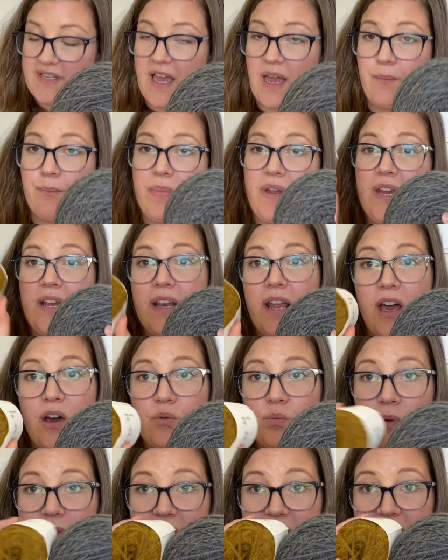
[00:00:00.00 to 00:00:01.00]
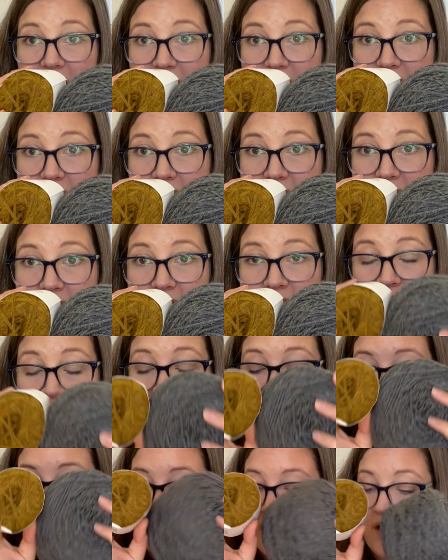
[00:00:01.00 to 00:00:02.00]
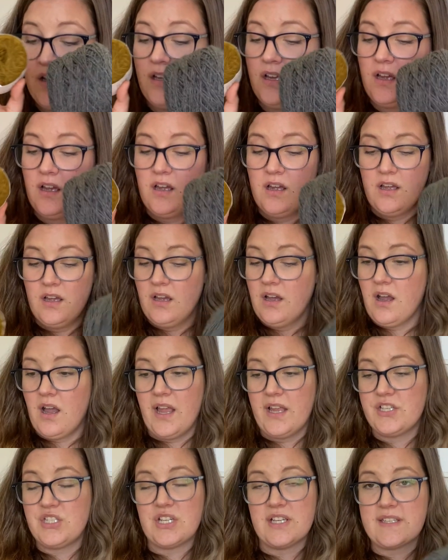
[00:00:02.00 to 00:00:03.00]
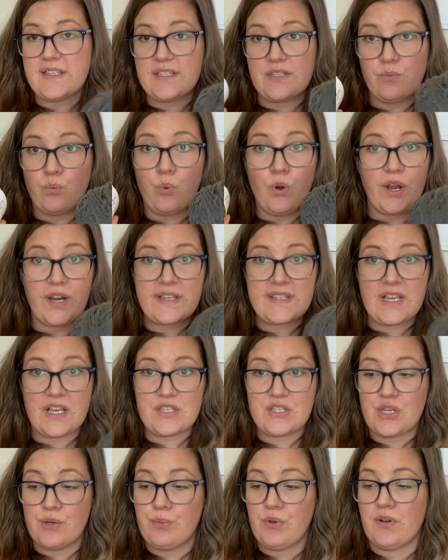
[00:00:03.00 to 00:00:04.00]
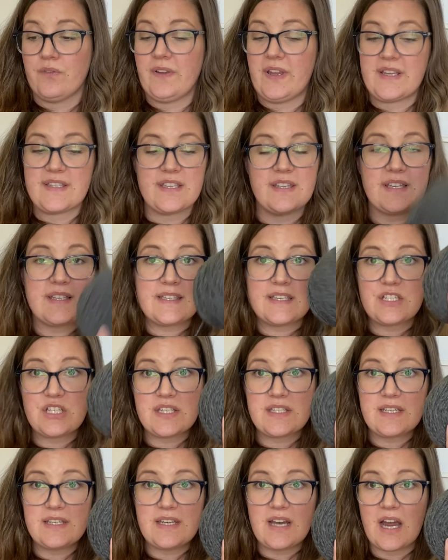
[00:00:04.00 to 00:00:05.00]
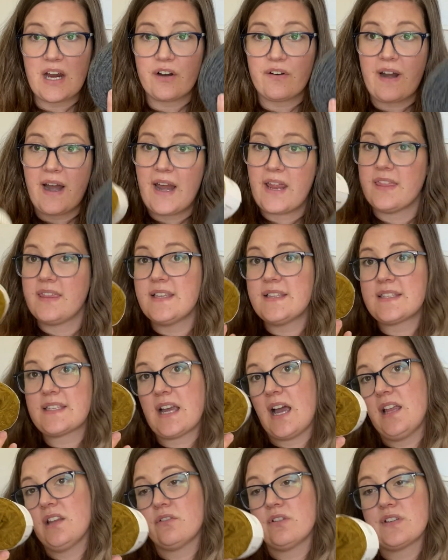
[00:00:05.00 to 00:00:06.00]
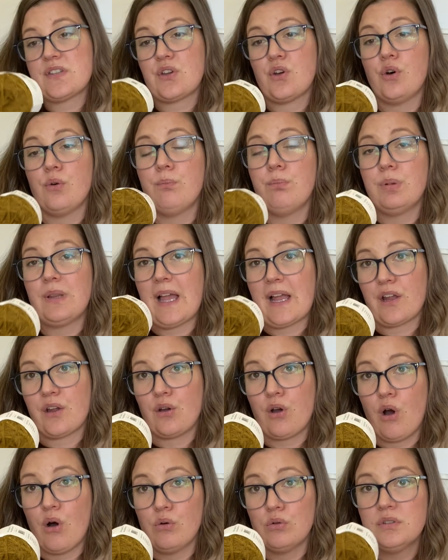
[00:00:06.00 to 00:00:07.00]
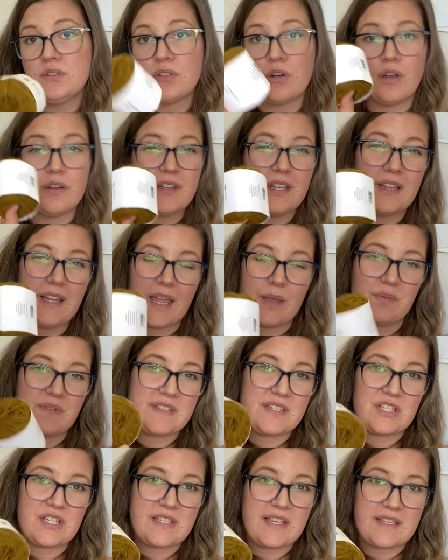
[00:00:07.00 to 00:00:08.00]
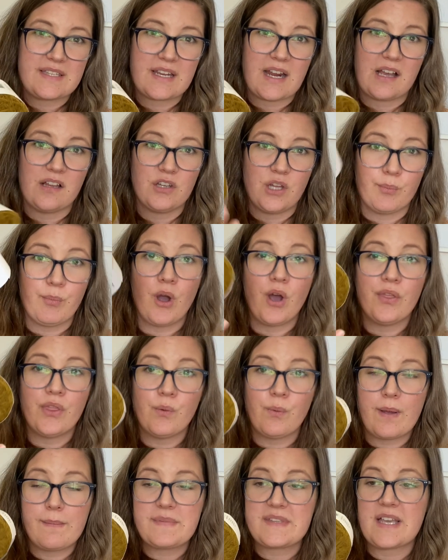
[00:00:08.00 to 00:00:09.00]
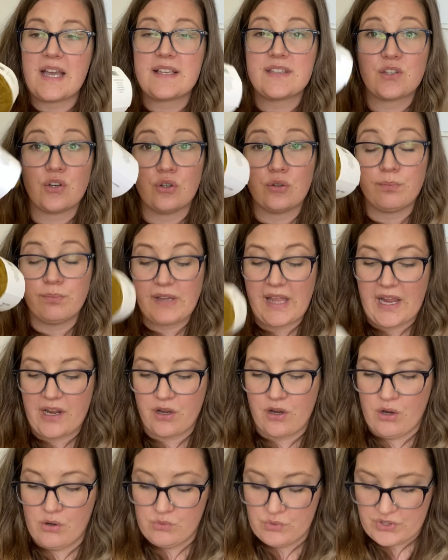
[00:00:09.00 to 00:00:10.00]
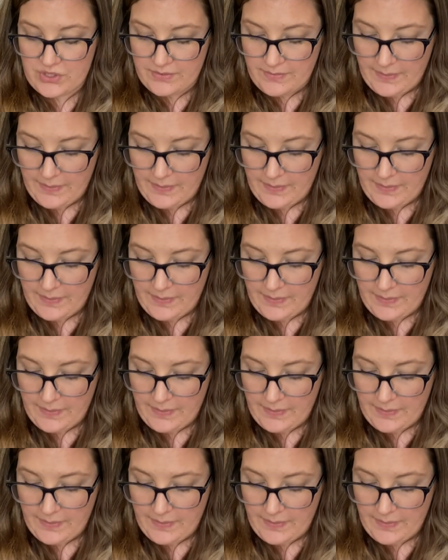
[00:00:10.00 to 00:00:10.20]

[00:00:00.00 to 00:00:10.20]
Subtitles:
And being held with this, it just works out so beautifully. So this is just a dark grey. This colour is called black gold. On the labels it just has a colour, but on the website it's called black gold.